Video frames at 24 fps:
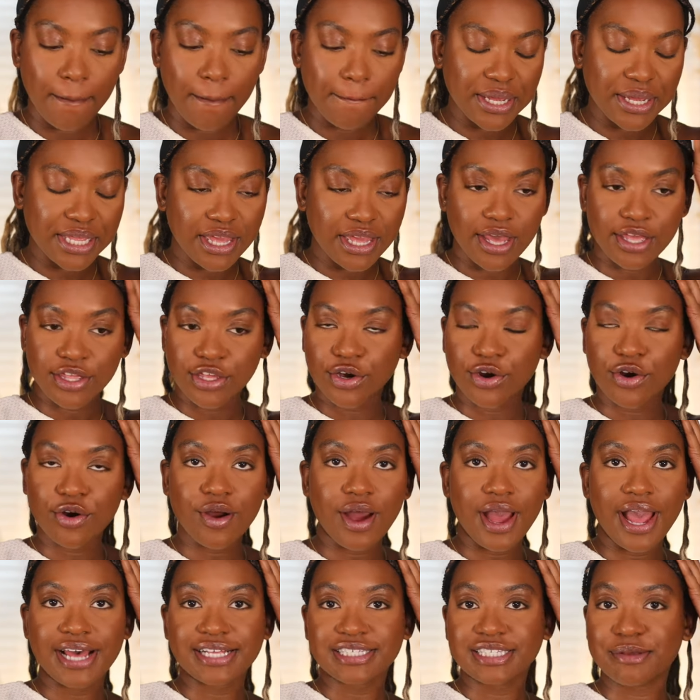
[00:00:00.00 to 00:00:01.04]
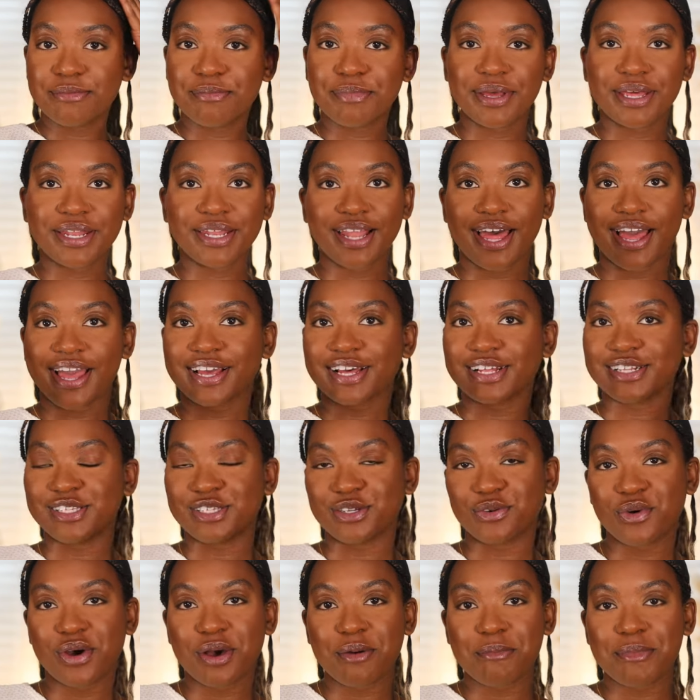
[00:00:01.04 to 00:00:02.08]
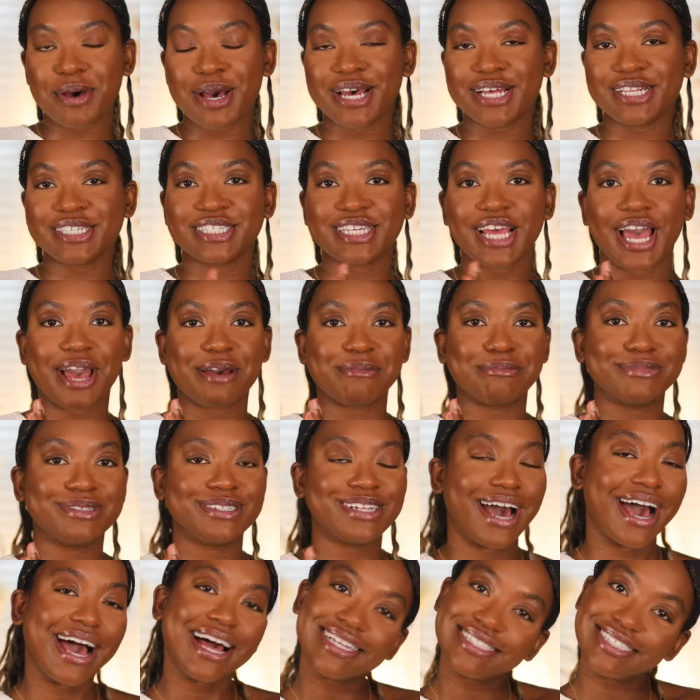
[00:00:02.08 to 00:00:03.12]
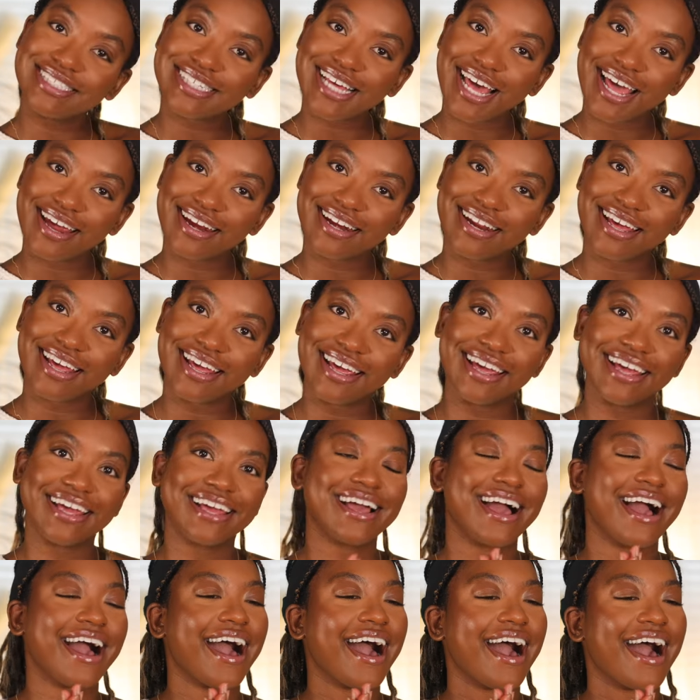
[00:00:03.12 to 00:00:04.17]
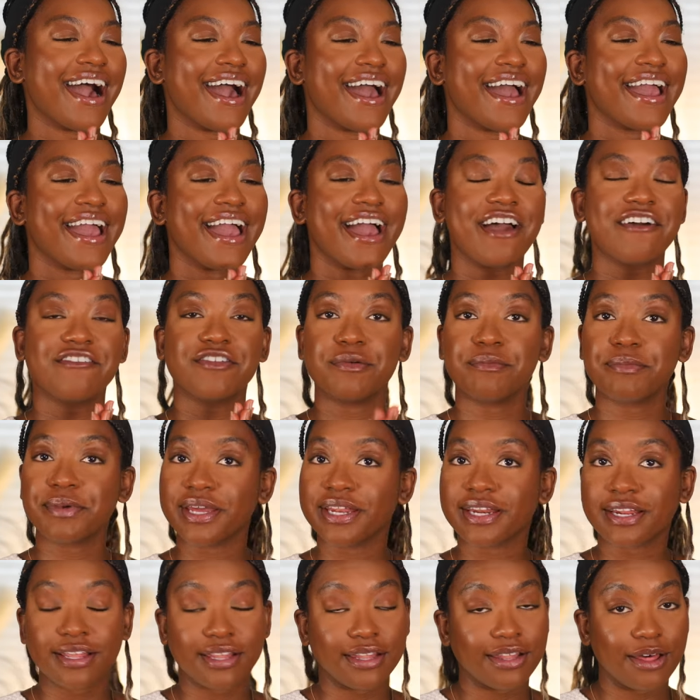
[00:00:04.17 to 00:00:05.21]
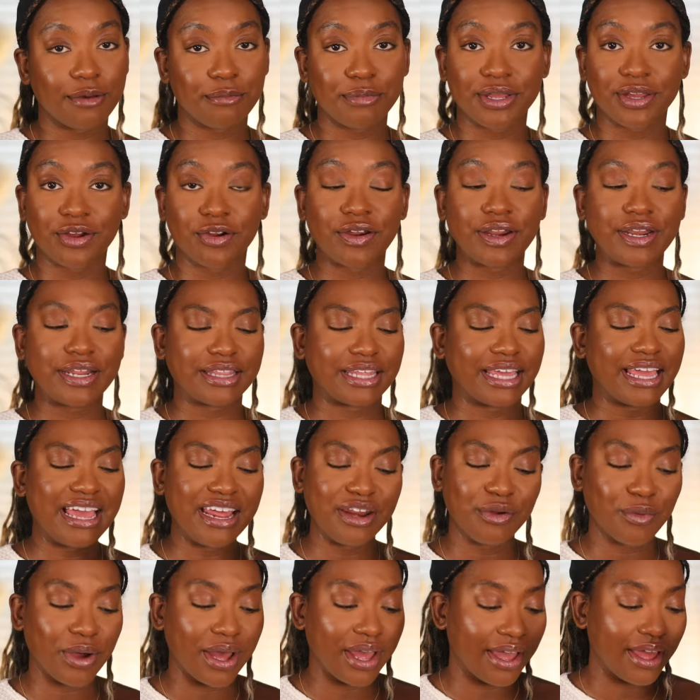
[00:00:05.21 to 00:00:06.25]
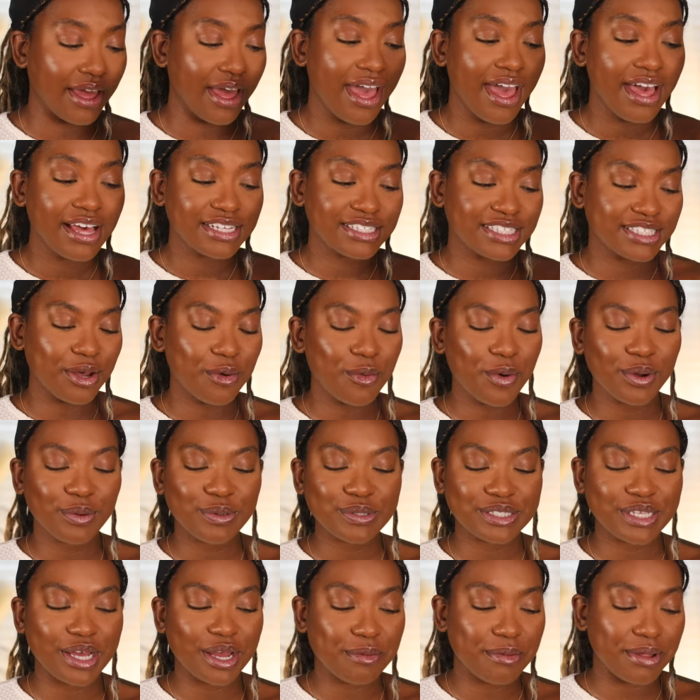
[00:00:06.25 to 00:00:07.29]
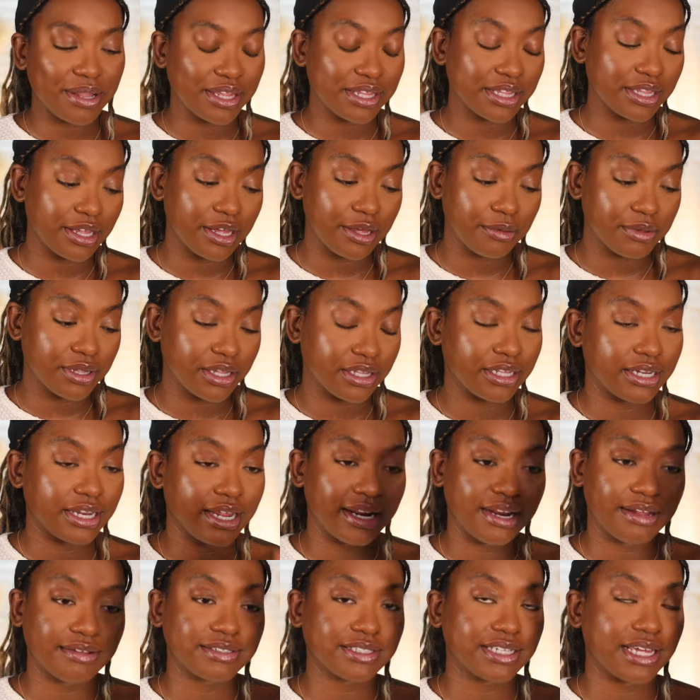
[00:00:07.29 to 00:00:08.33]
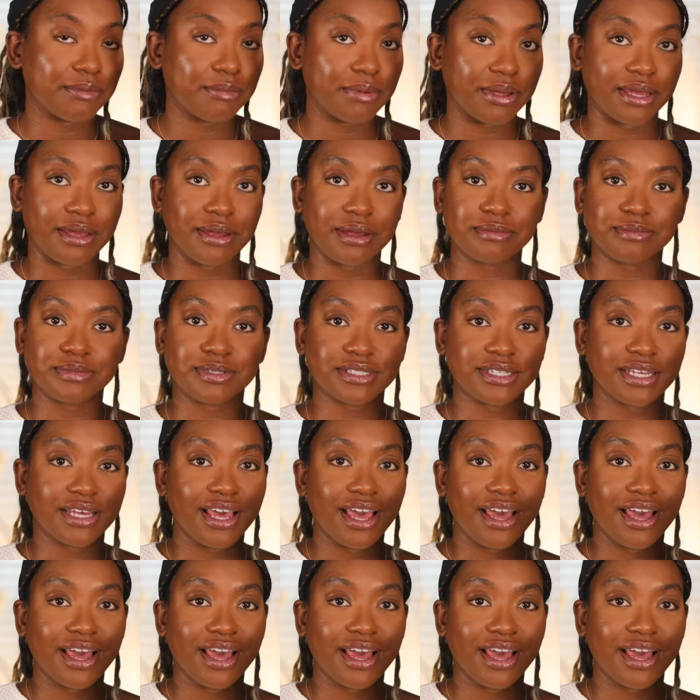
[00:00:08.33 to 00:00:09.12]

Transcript: but yeah your girl hasn't been like doing much i'm not dating i haven't been clubbing or anything anyway someone was talking about the club the other day and i was like babes